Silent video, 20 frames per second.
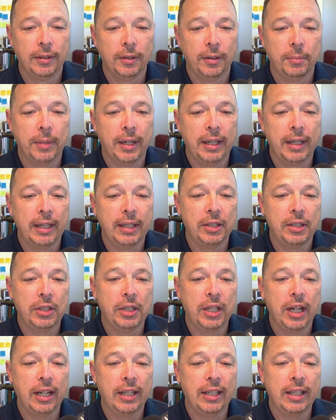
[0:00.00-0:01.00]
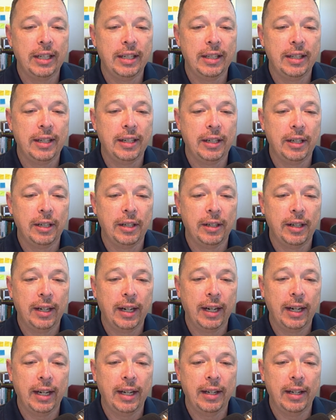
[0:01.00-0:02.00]
Nobody has checked in there
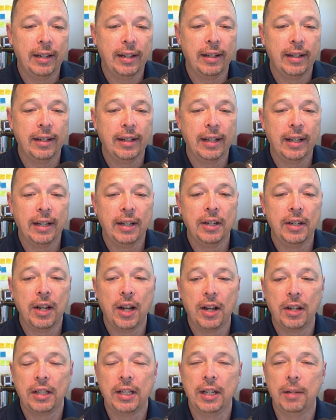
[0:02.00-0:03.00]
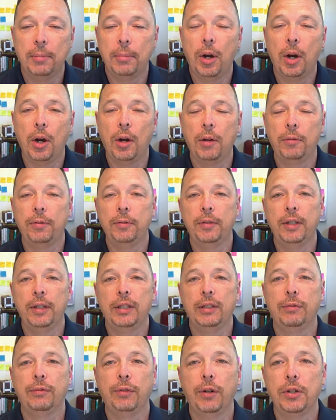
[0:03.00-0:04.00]
and kind of knocked him off of
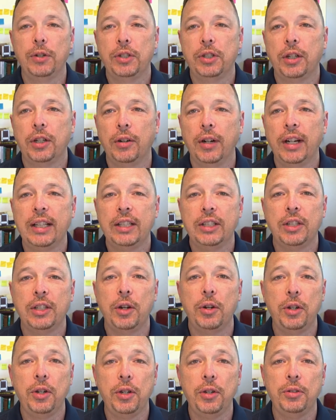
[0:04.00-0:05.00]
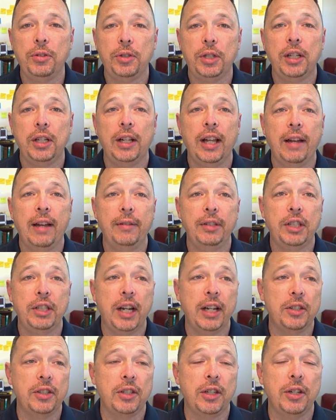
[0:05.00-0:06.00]
his first to greet. So you still have a
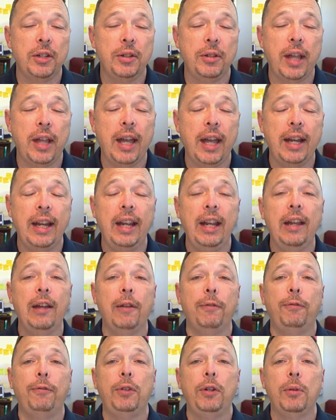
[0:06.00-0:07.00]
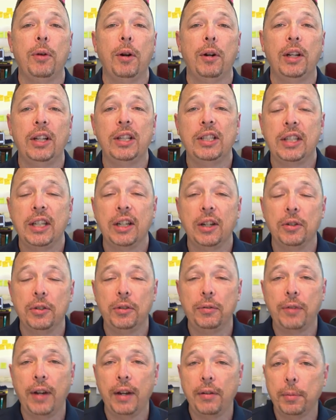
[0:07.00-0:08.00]
chance to do that if you are listening
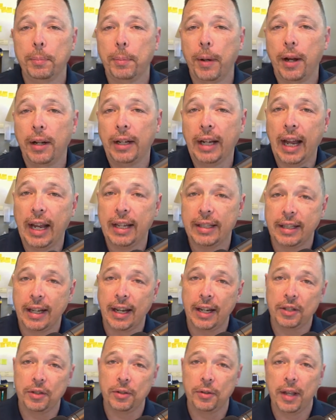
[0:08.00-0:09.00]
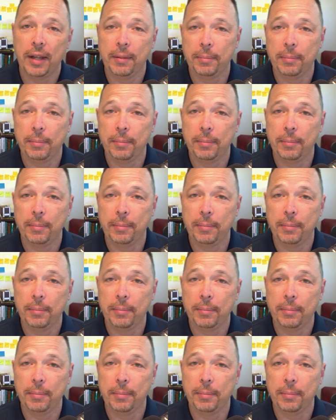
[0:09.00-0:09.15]
on your favorite podcast catcher.